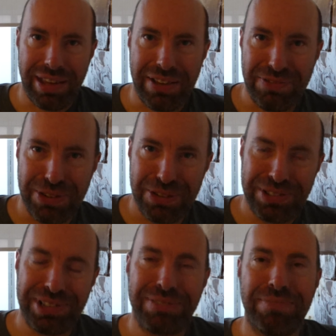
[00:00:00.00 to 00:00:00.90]
Hey
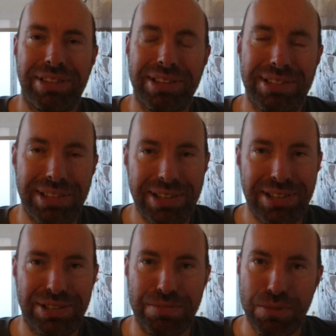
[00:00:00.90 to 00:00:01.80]
folks, this
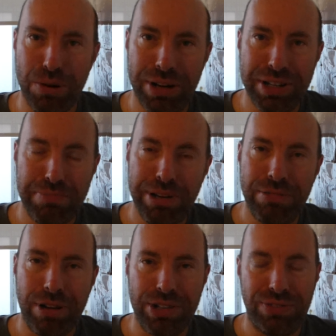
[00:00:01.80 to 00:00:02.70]
is a Moria
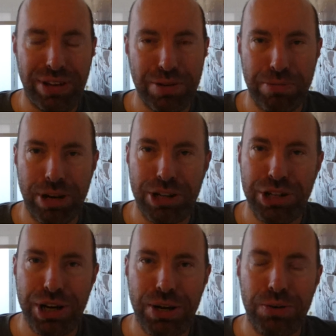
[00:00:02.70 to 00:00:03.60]
Speedrun's video
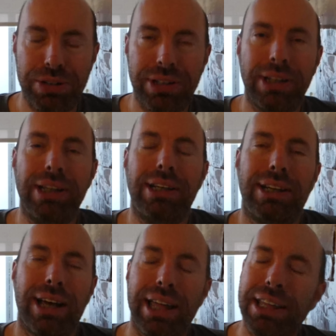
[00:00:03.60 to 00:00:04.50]
production note.
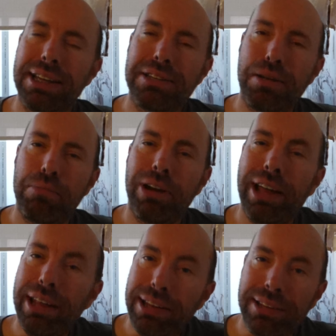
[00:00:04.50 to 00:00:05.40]
I think it's number
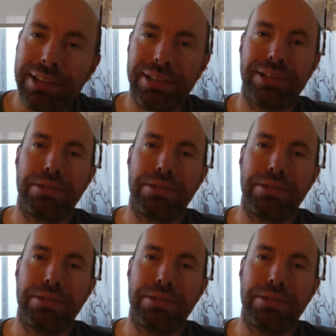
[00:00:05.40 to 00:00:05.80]
8.